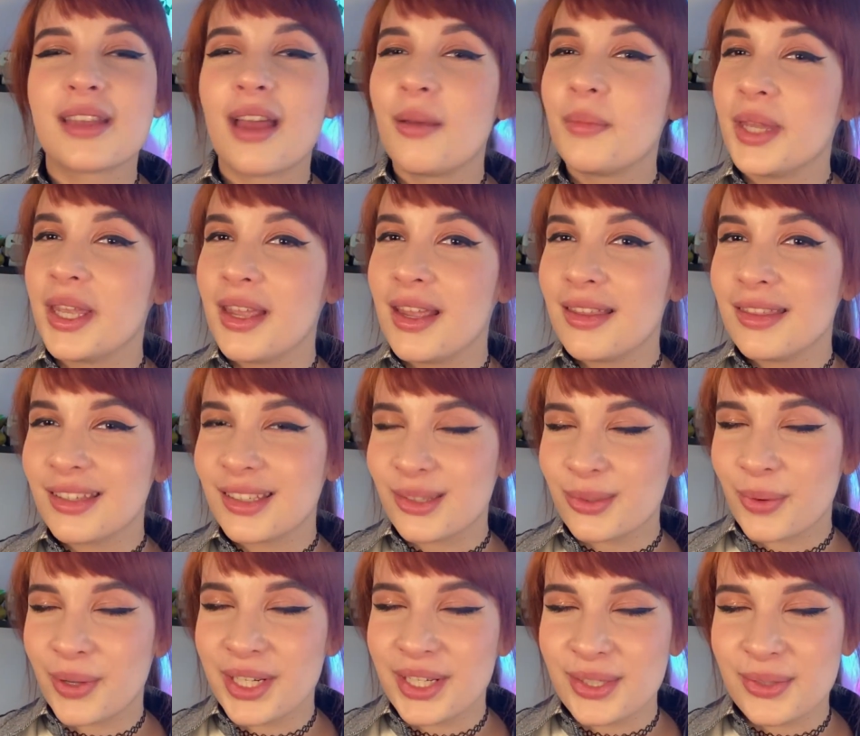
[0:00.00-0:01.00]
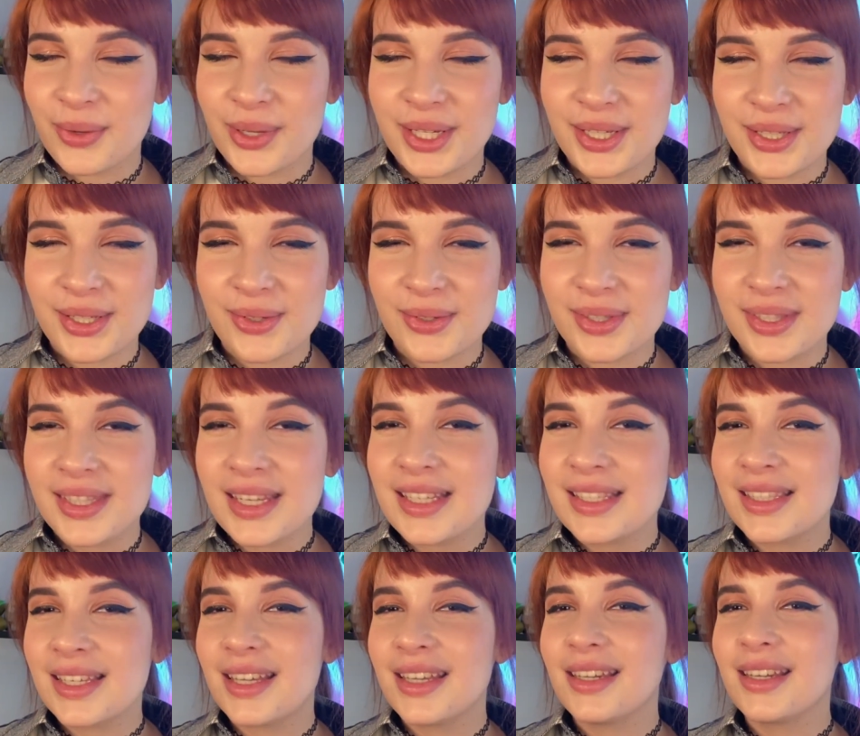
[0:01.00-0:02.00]
coming in the 2022
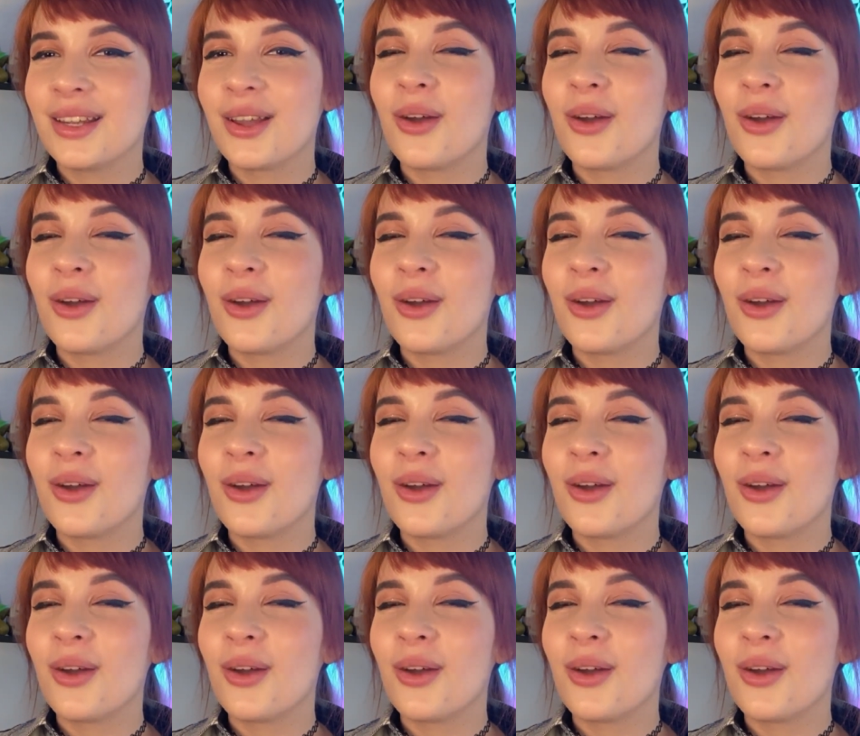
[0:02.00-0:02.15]
season,